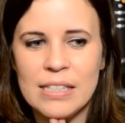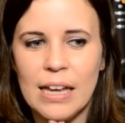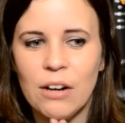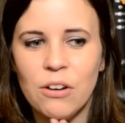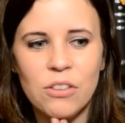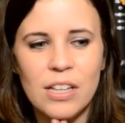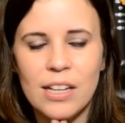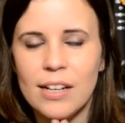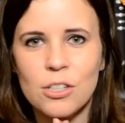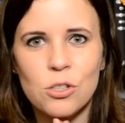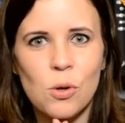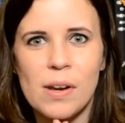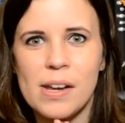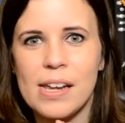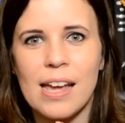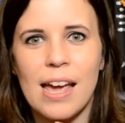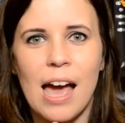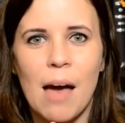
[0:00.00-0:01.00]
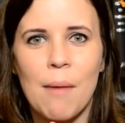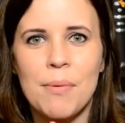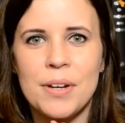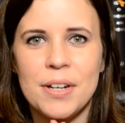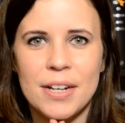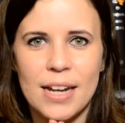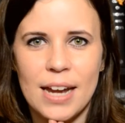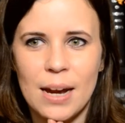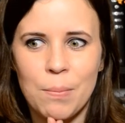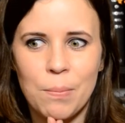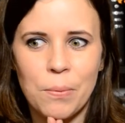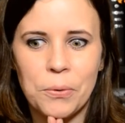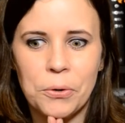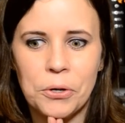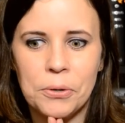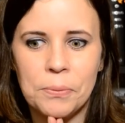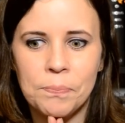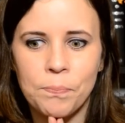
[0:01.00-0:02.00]
I don't think I joined a cabin in
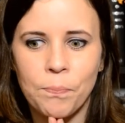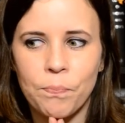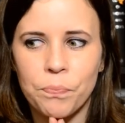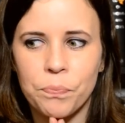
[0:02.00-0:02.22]
April.